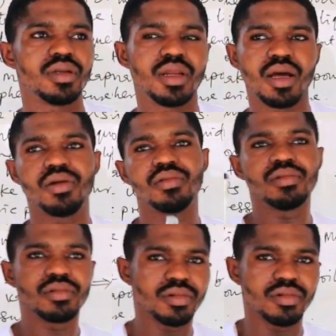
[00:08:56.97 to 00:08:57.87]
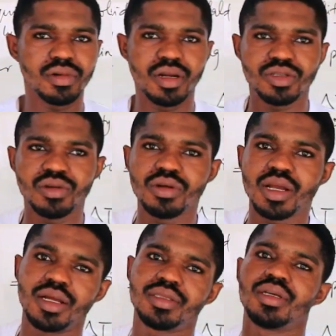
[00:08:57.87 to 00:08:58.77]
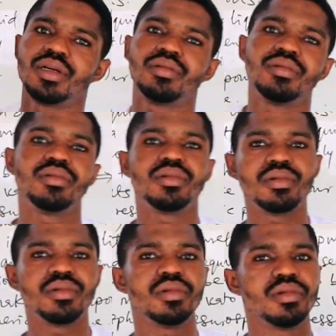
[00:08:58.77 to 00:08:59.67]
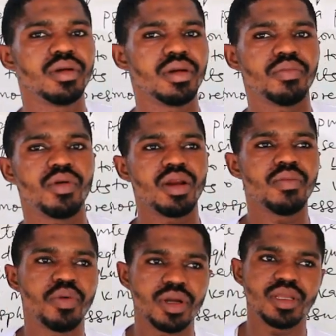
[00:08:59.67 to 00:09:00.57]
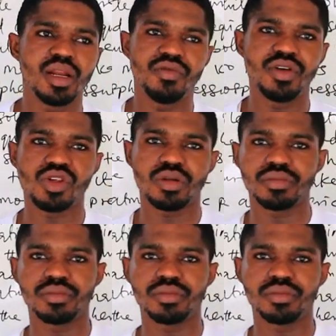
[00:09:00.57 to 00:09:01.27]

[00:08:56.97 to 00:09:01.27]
Now, let's look at boiling point elevation.